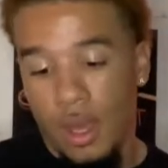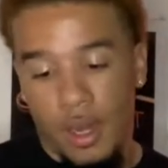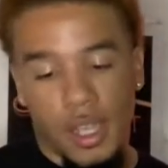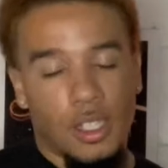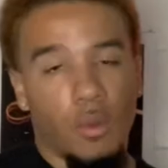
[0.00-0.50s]

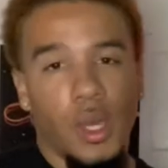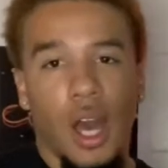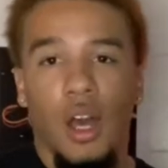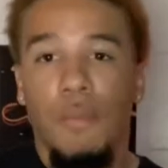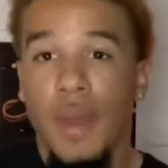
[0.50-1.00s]
Next up, we
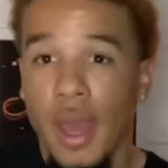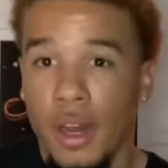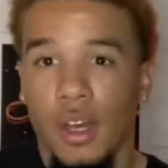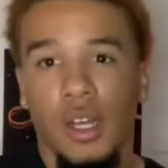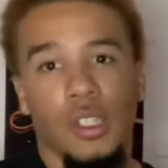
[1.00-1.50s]
got Man
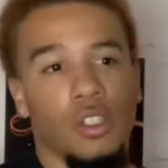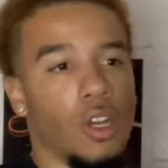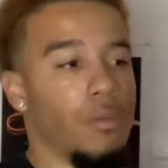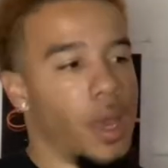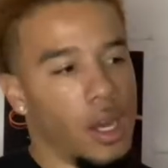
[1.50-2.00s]
Uggs. You
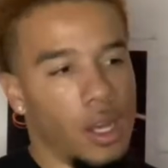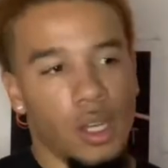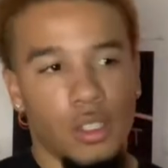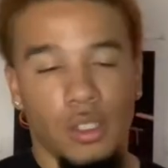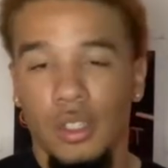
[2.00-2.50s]
know, Man
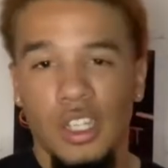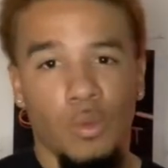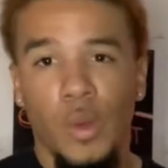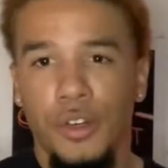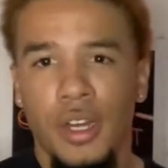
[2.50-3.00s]
Uggs, it's
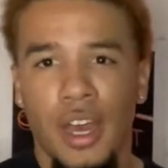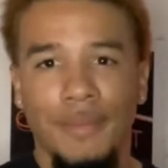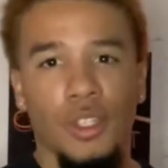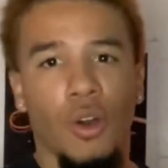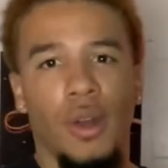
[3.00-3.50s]
wintertime,
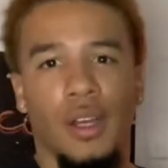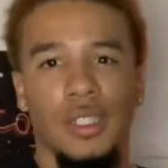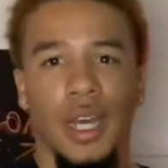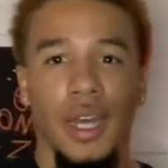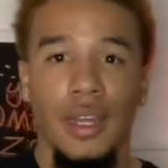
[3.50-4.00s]
it's cold
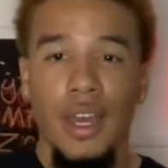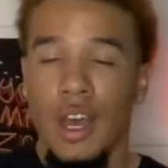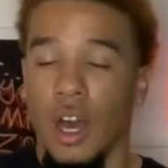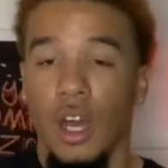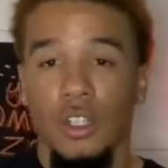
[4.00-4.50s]
outside.
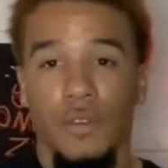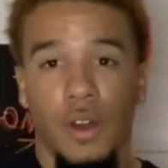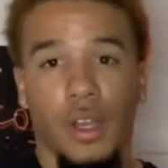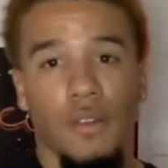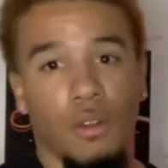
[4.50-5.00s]
Uggs are a
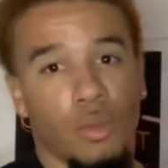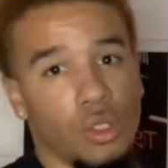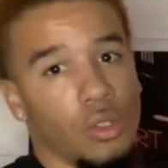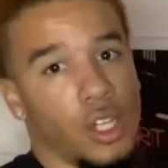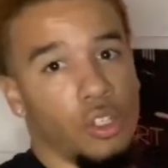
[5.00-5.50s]
very comfortable
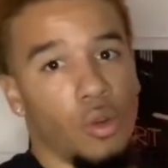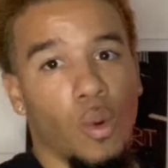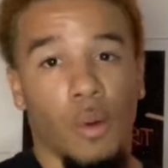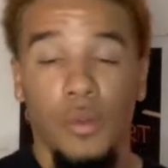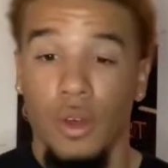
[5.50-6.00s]
shoe that you can
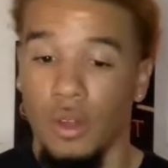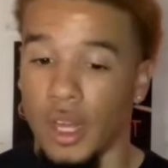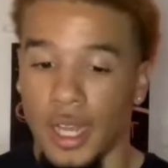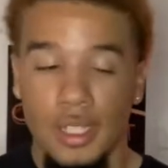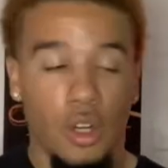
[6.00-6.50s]
wear with,
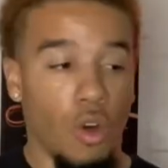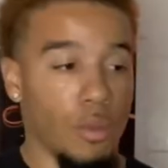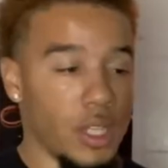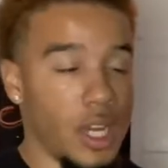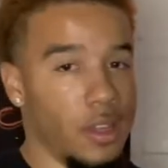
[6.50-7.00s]
like I said,
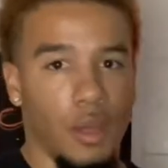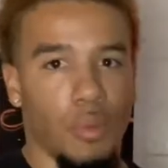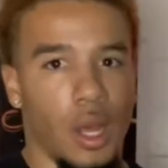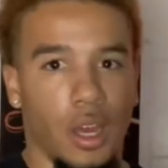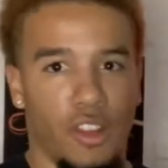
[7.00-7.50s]
almost anything,
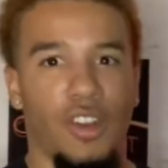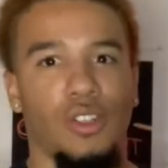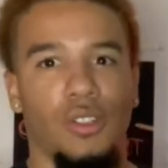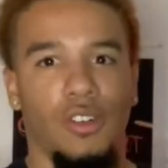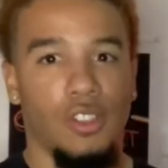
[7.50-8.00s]
probably other than
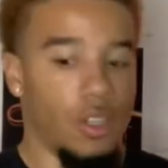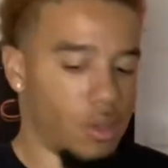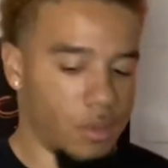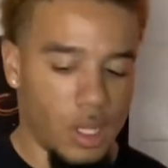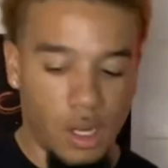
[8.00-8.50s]
shorts, you know what
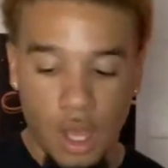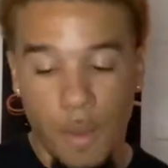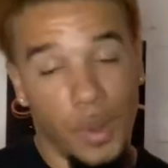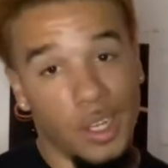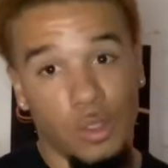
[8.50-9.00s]
I'm saying?
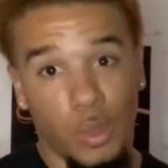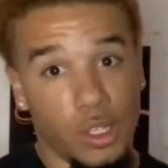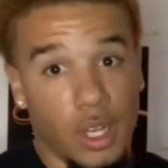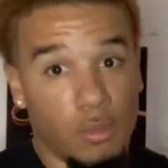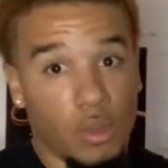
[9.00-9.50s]
But it is
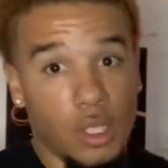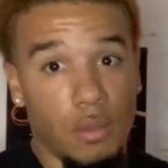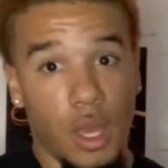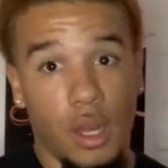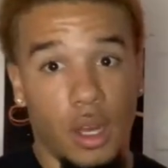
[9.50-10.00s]
wintertime, so get some
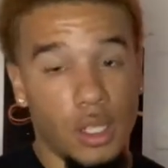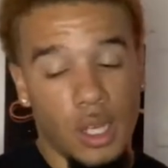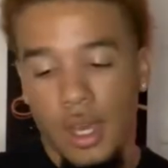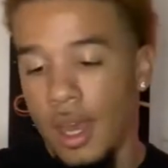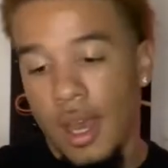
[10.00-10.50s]
Man Uggs.
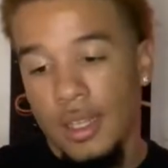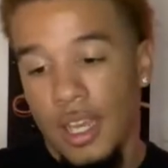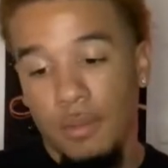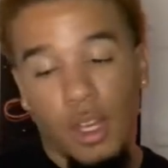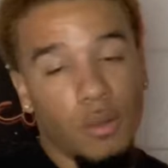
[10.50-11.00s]

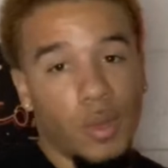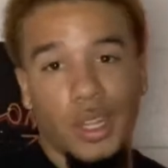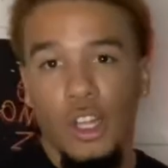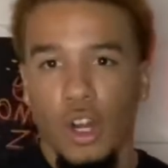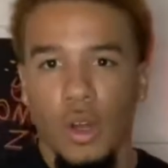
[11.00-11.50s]
Same thing, we got
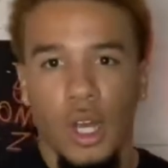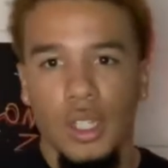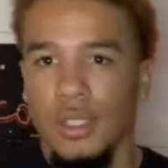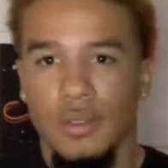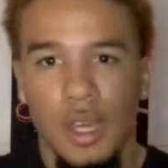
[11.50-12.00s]
the Girl
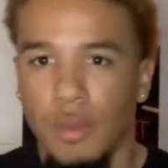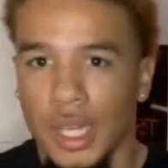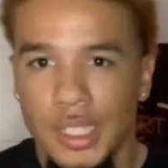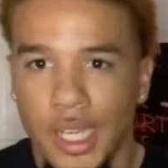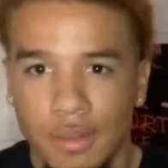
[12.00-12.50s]
Uggs. Same thing I
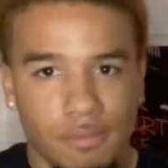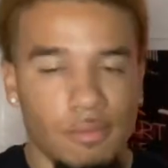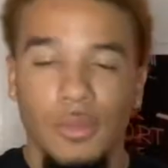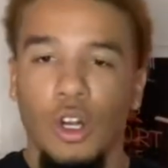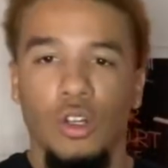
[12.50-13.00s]
said,
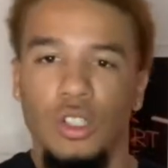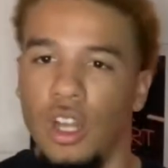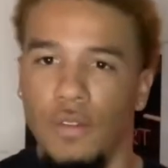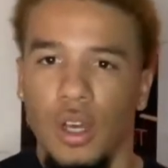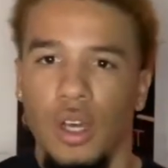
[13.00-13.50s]
girls
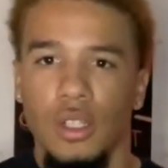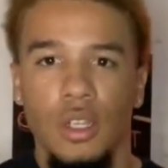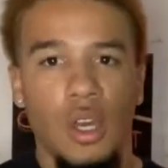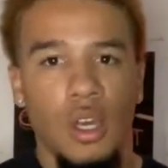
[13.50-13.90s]
love Uggs.